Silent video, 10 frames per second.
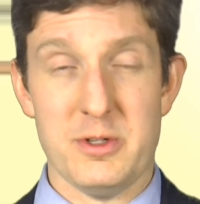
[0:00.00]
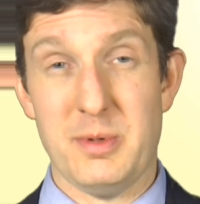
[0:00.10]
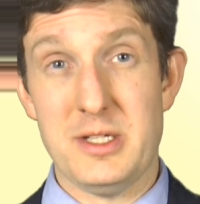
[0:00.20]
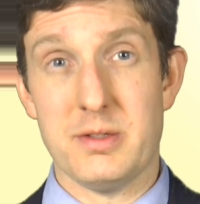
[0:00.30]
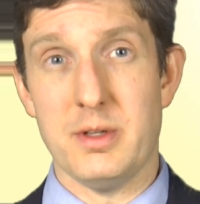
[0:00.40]
which
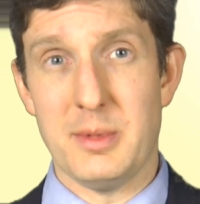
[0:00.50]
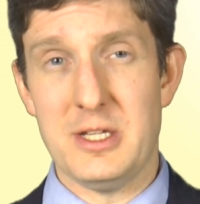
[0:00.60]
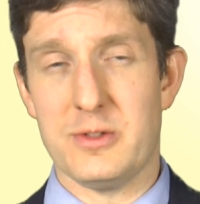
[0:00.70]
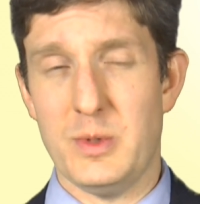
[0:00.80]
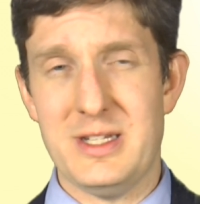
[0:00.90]
basically
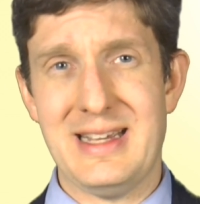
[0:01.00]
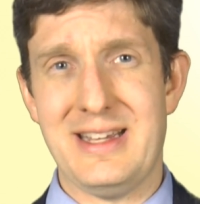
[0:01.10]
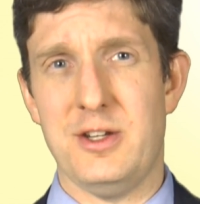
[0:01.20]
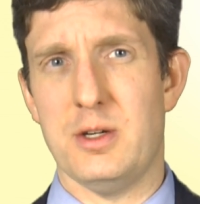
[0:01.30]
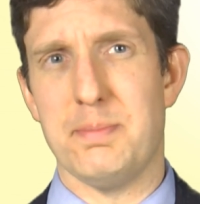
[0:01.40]
means we
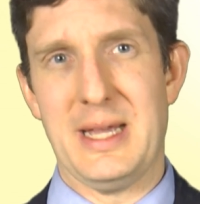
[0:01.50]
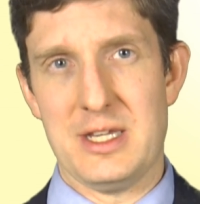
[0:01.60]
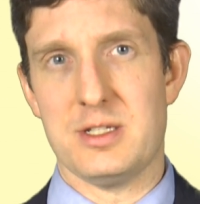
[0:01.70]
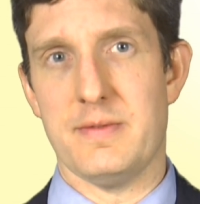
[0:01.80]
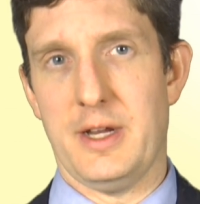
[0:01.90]
take your
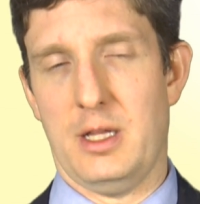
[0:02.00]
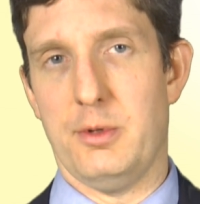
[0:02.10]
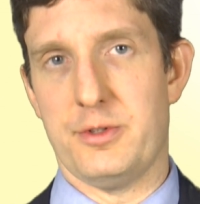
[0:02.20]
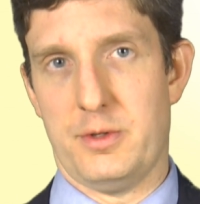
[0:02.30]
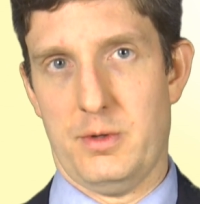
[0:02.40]
best
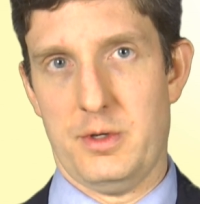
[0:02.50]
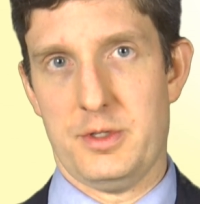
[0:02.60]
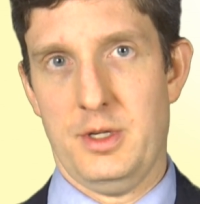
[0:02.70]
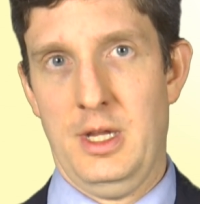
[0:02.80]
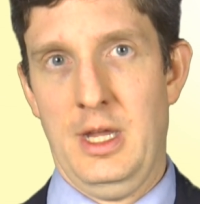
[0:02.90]
available scores.